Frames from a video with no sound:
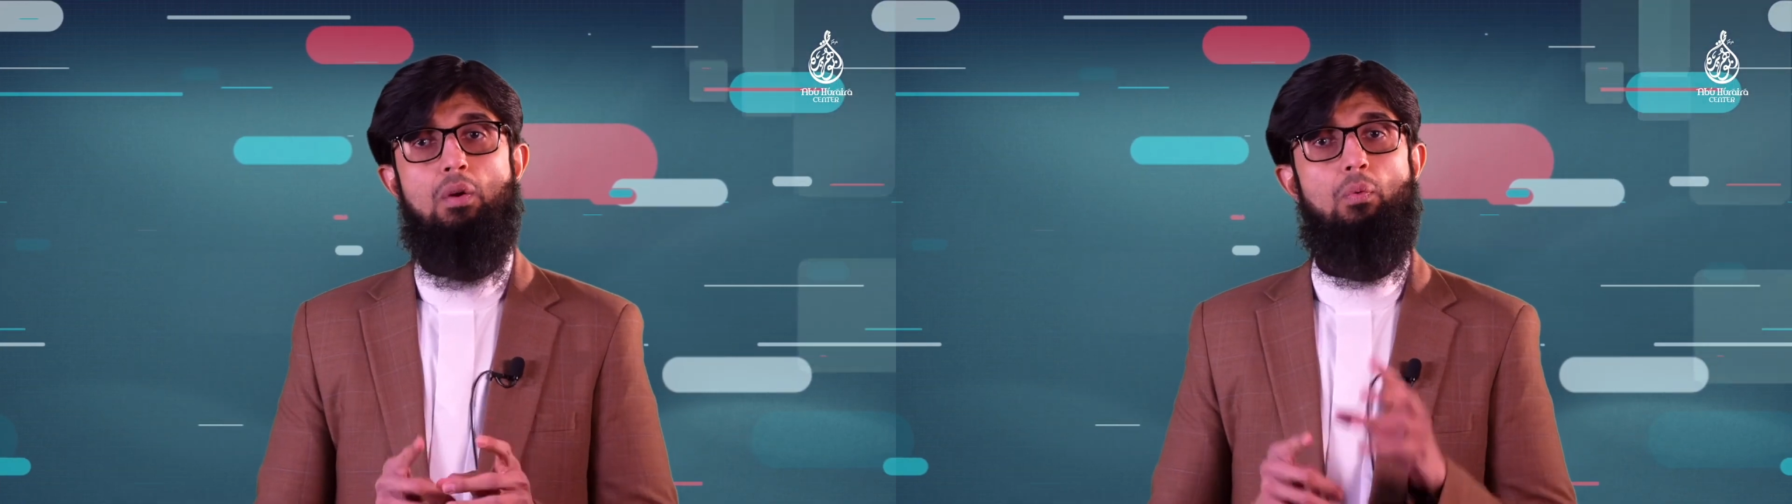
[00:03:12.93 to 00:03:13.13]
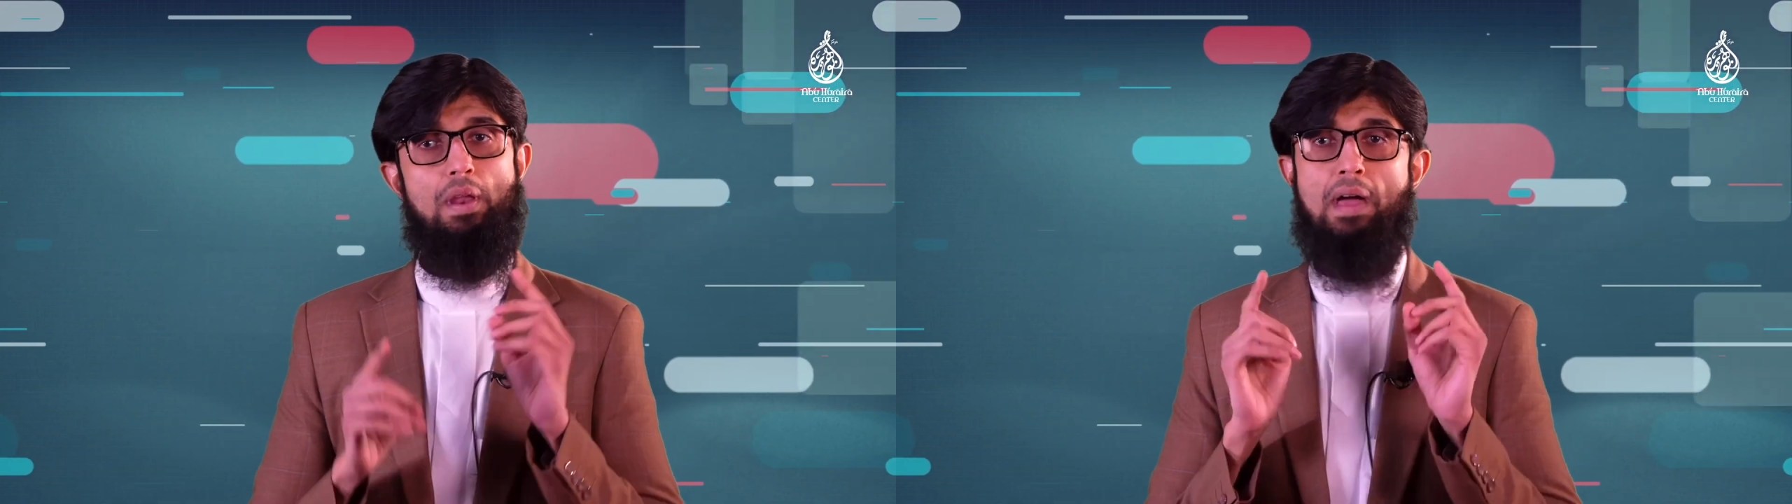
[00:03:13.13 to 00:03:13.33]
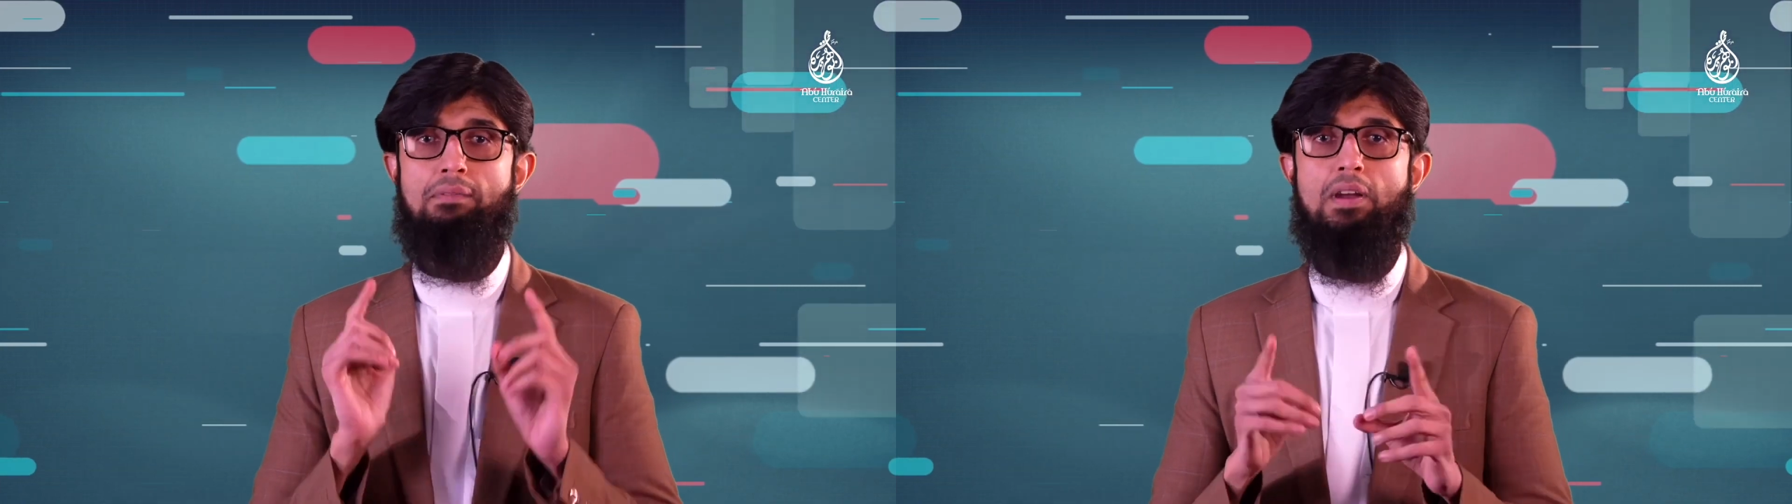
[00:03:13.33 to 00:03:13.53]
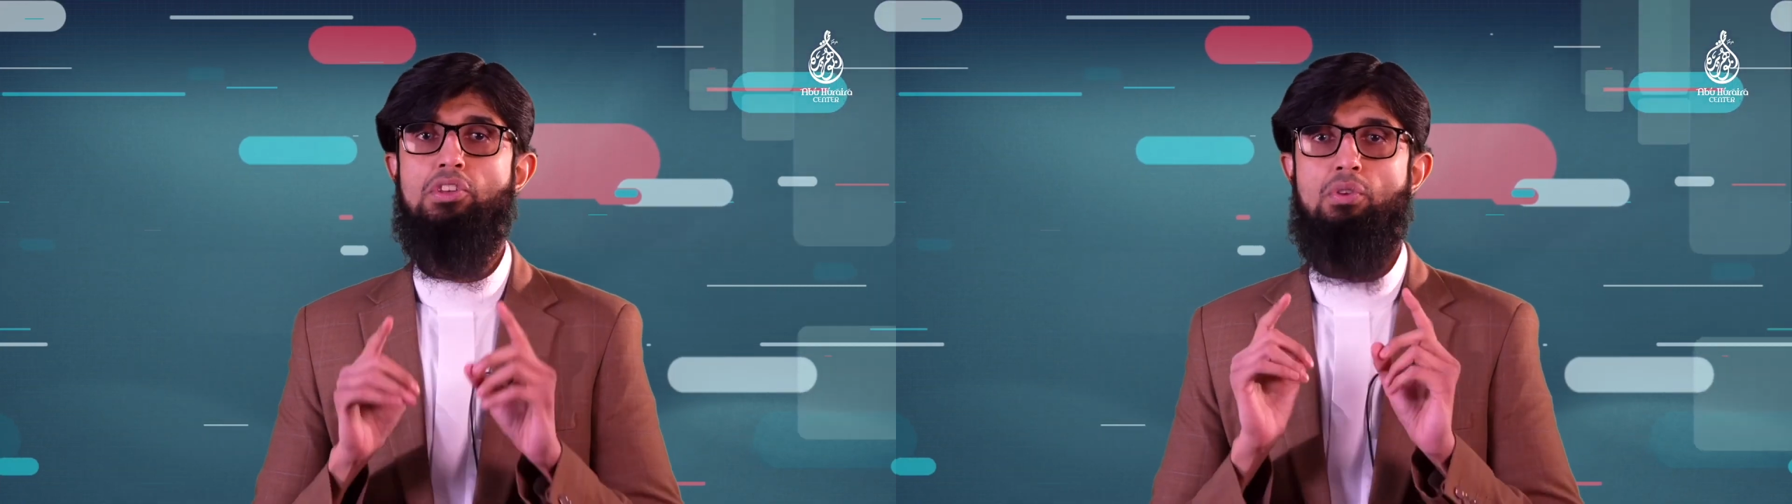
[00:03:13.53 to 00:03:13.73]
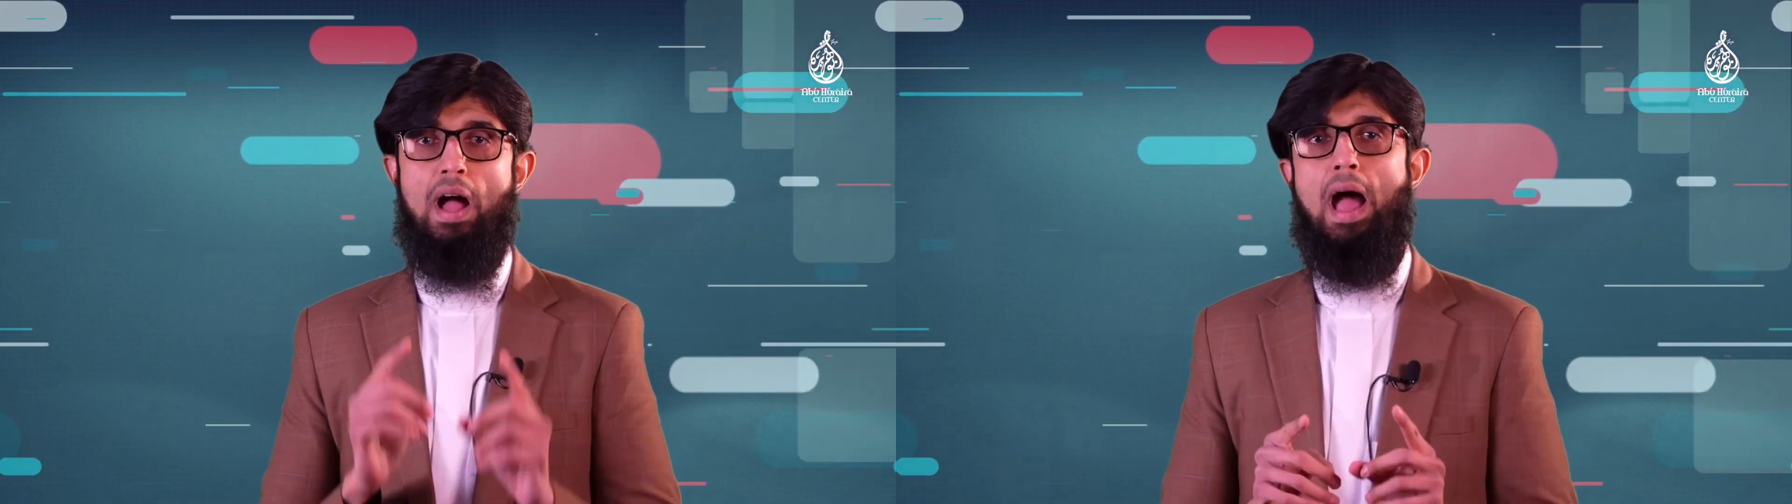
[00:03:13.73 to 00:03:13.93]
whatever
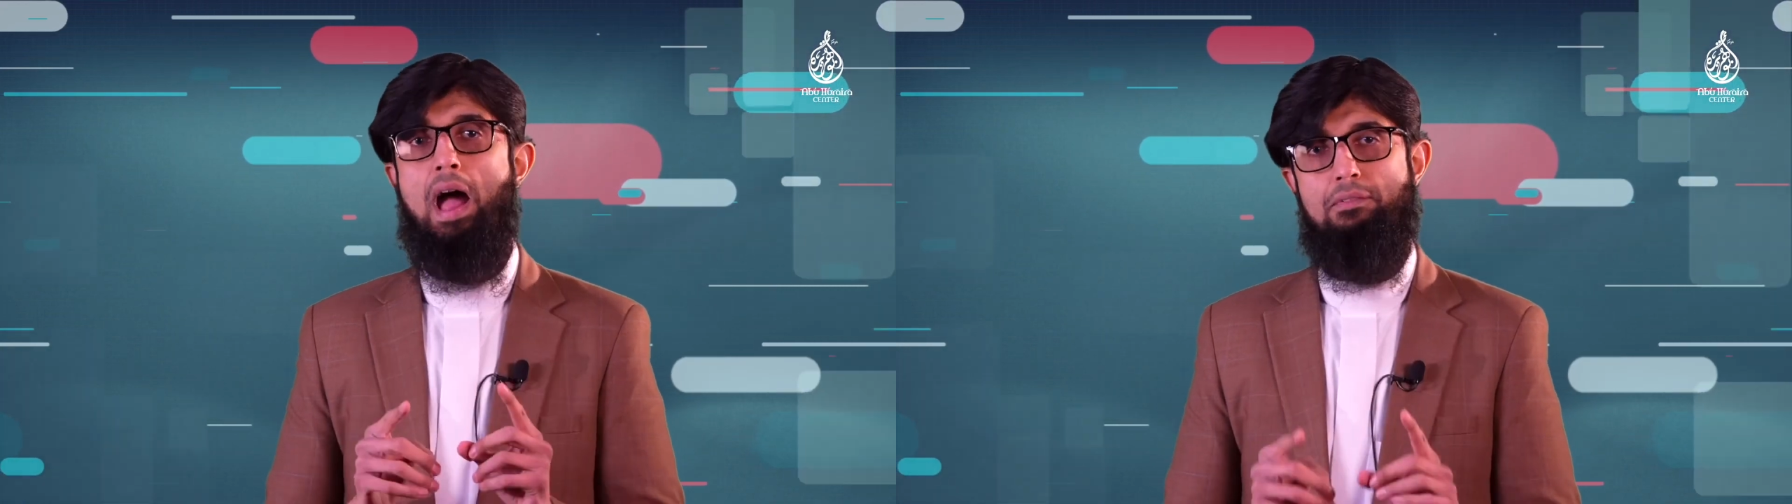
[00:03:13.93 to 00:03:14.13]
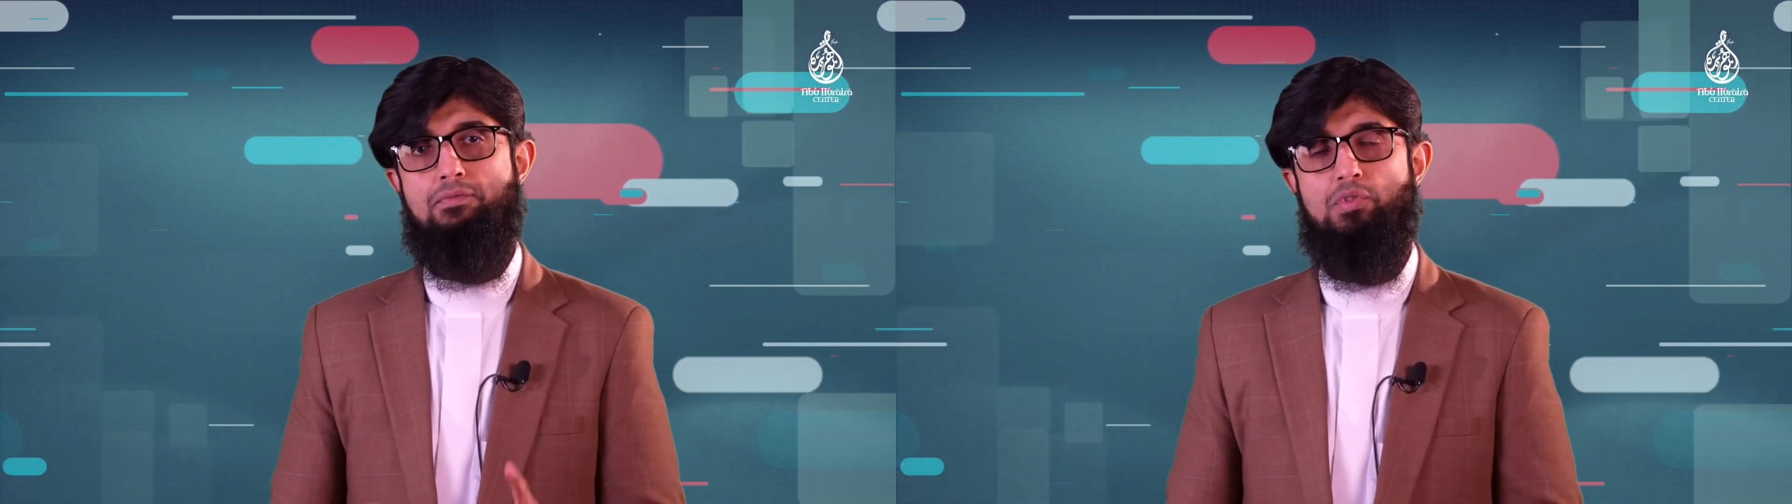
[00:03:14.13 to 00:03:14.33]
you have,